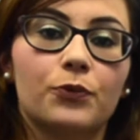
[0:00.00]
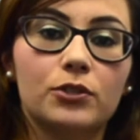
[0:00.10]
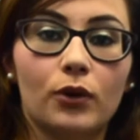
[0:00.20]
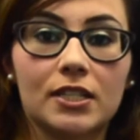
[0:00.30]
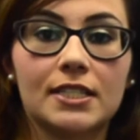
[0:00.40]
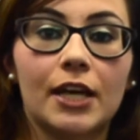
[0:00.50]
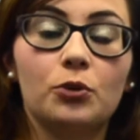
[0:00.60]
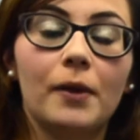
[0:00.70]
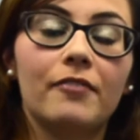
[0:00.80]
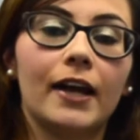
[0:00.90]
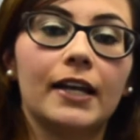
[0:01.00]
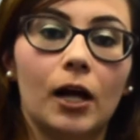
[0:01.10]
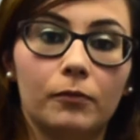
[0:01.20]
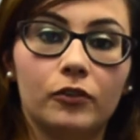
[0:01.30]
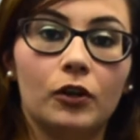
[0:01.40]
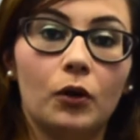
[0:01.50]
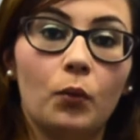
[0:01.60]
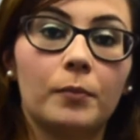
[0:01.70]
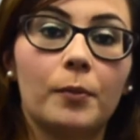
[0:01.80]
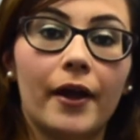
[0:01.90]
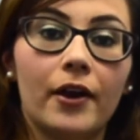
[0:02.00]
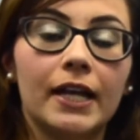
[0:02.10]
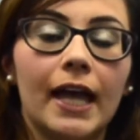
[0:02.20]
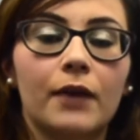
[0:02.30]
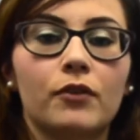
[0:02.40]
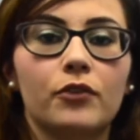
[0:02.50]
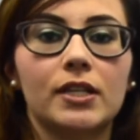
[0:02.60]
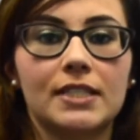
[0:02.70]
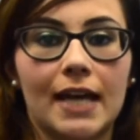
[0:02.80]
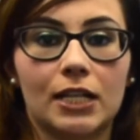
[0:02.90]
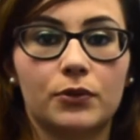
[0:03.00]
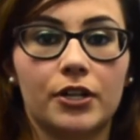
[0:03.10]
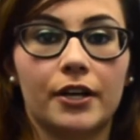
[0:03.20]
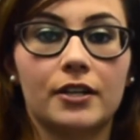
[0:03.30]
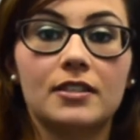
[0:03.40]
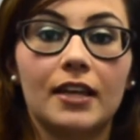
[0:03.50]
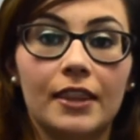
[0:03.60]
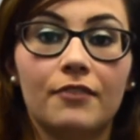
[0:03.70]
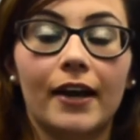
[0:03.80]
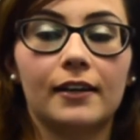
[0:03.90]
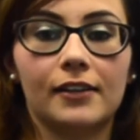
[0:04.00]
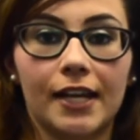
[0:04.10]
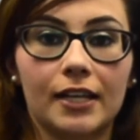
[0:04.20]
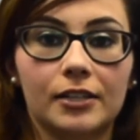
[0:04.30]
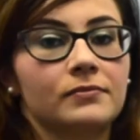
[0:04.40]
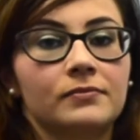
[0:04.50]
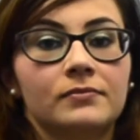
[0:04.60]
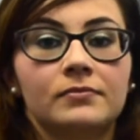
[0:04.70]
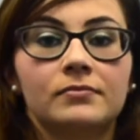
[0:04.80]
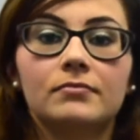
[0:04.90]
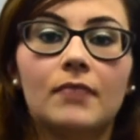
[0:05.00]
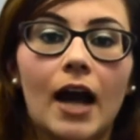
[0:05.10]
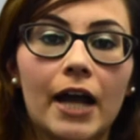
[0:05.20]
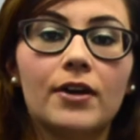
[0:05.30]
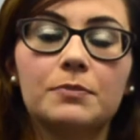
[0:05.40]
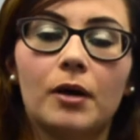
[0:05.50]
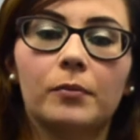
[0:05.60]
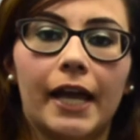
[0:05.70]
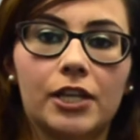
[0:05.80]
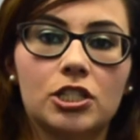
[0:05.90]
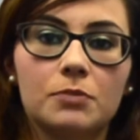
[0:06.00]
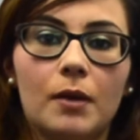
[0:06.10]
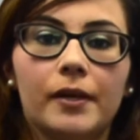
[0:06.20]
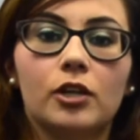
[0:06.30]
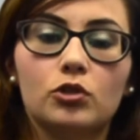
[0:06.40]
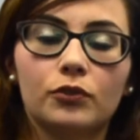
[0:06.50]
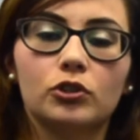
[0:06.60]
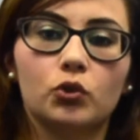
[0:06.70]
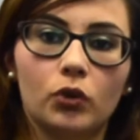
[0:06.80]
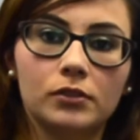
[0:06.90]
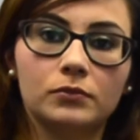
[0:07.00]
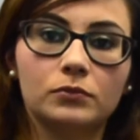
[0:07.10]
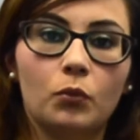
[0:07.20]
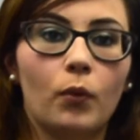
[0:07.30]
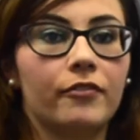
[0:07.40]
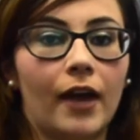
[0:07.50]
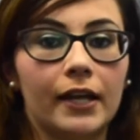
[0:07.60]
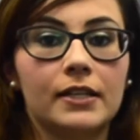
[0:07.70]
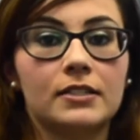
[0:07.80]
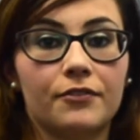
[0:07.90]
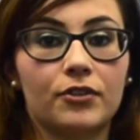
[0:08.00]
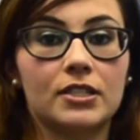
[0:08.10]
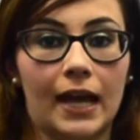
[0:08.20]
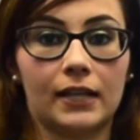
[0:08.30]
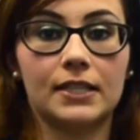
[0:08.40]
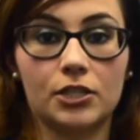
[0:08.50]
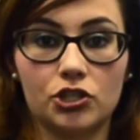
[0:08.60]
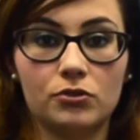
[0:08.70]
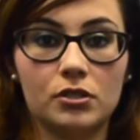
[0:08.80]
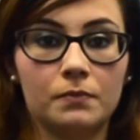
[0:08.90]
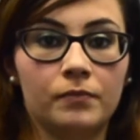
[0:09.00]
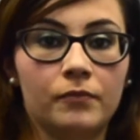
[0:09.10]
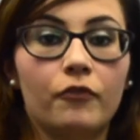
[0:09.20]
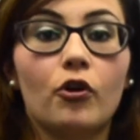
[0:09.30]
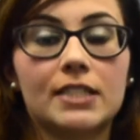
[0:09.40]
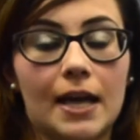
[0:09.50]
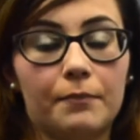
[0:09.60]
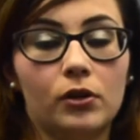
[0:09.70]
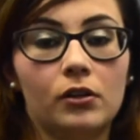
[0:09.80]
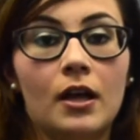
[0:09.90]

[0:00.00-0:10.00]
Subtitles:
resources that you may find helpful when preparing and reviewing tax returns in the VITA clinic. IRS publications may be a useful tool when finding different tax issues. For example,